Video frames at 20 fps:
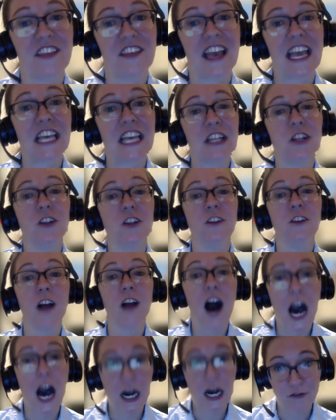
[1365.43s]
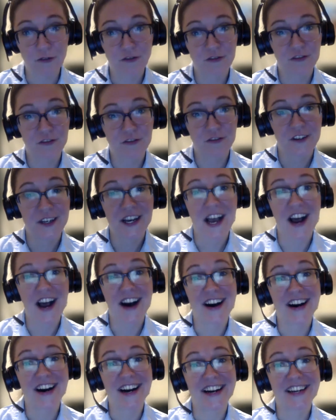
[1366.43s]
They love
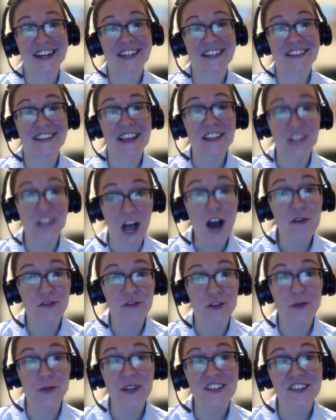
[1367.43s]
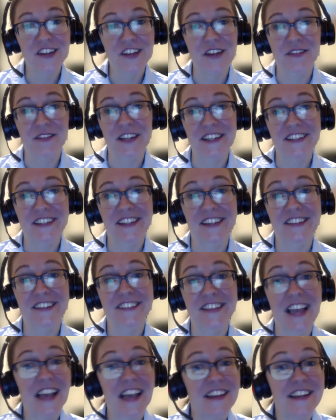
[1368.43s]
uh, they love doing stuff like
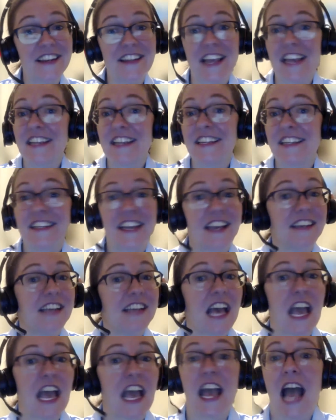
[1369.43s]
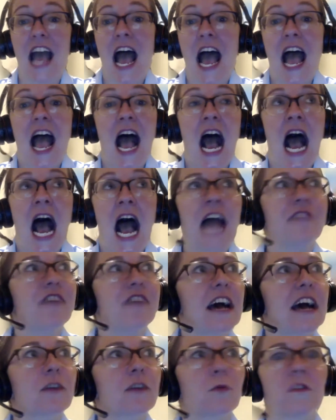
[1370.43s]
this, and they can. Eh, eh, I've
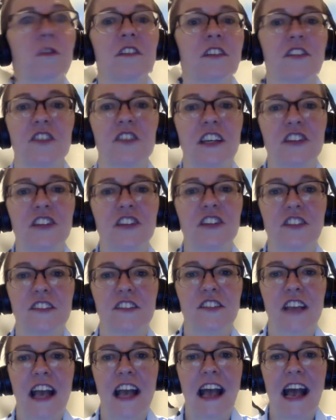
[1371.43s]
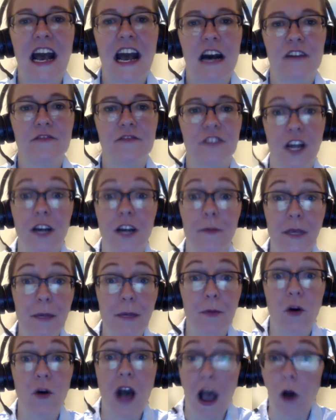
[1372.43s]
had organizations have young
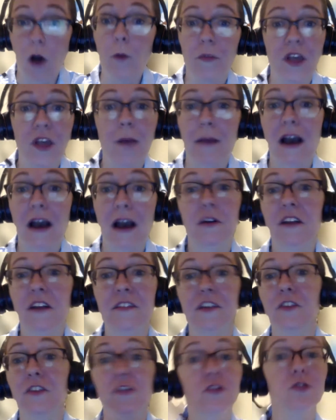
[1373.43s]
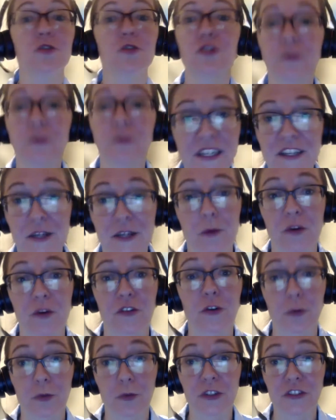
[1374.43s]
people help them out on their social media when
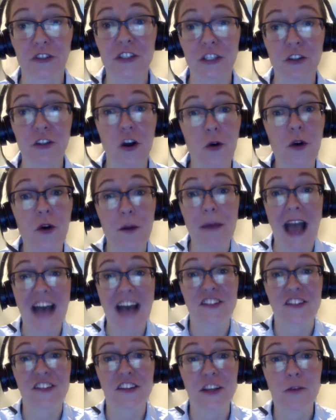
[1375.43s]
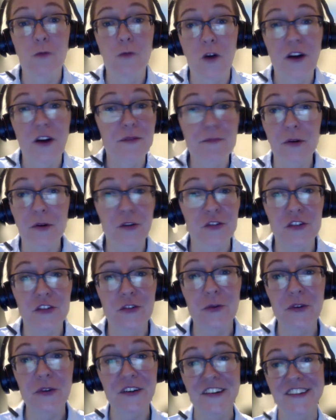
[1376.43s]
they're really low capacity, one person
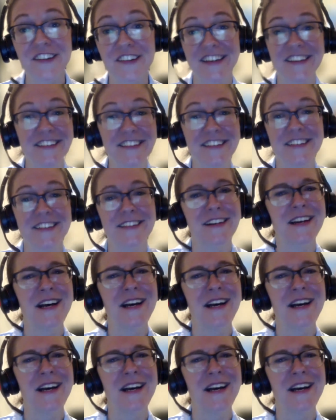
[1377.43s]
organization.